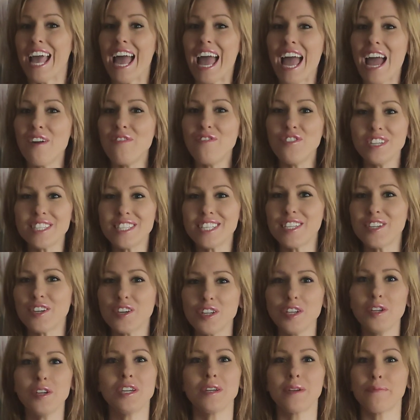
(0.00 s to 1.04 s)
Every
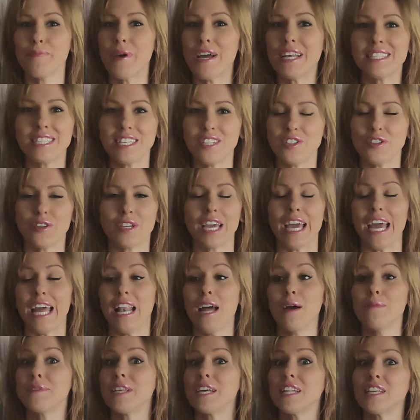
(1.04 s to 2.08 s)
single message you get, and
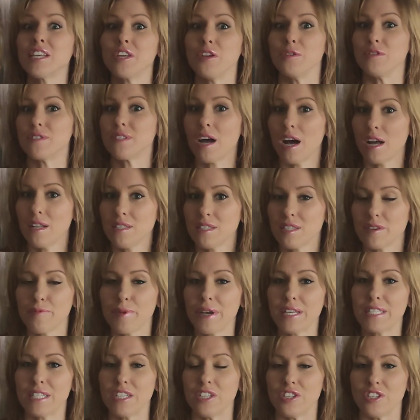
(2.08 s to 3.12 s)
I'm telling you tons of
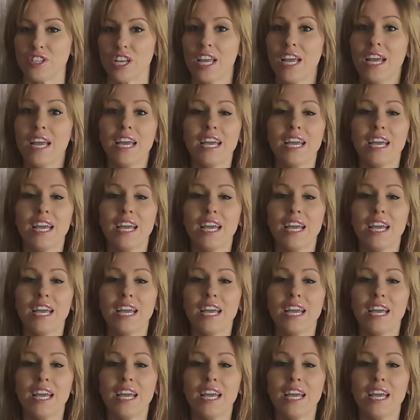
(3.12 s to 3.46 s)
messages,